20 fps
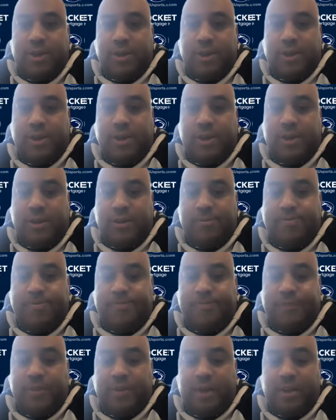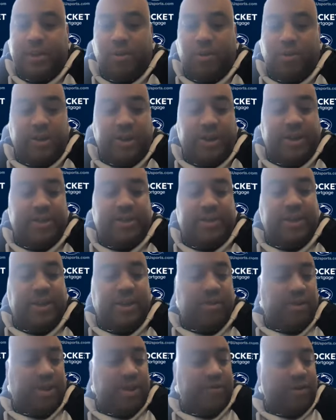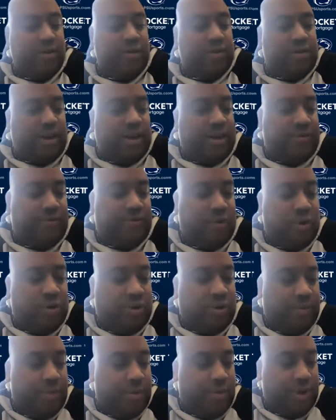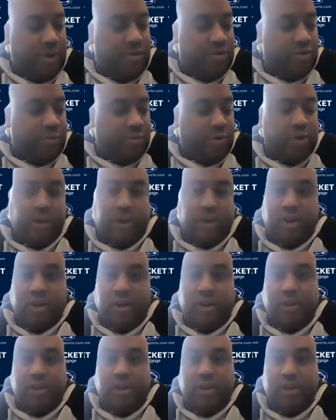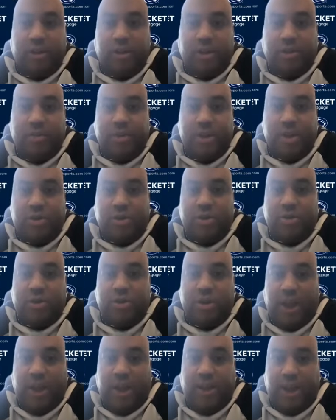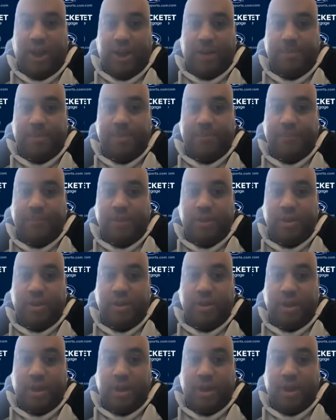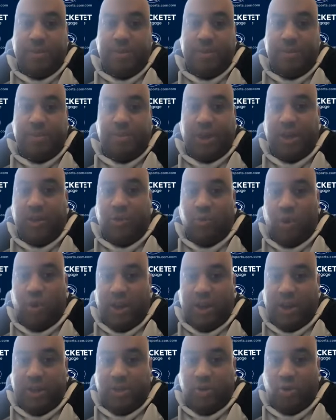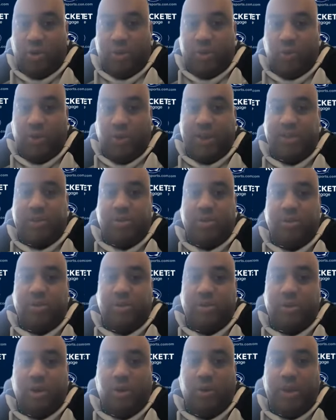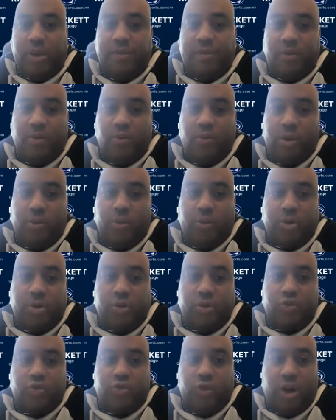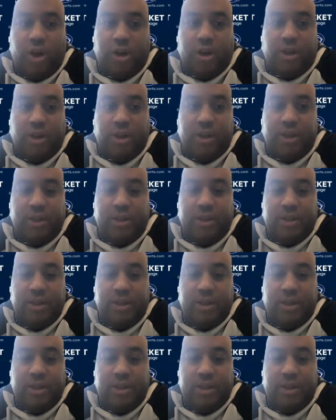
I don't have anything in front of me, but he was pretty good in the Michigan State game. He played well at Northwestern. So even when we're struggling,